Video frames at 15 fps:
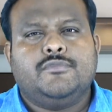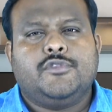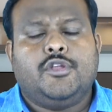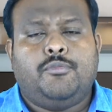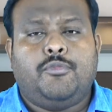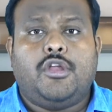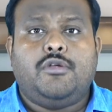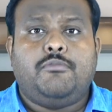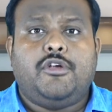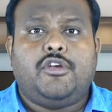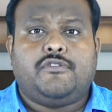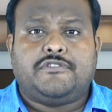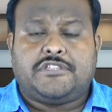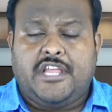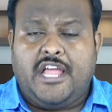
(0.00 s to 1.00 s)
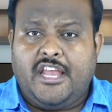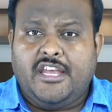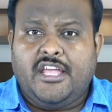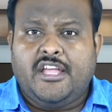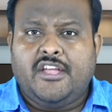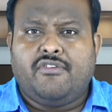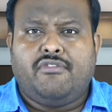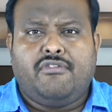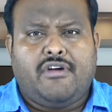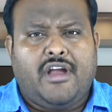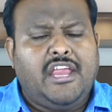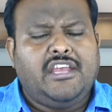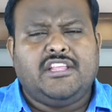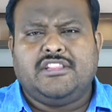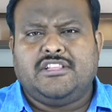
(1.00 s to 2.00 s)
a monument of standing
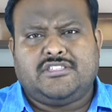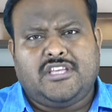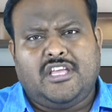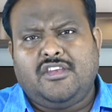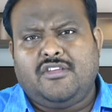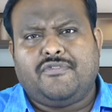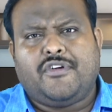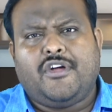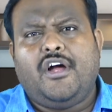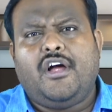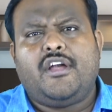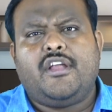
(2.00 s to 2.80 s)
right in the sight of God.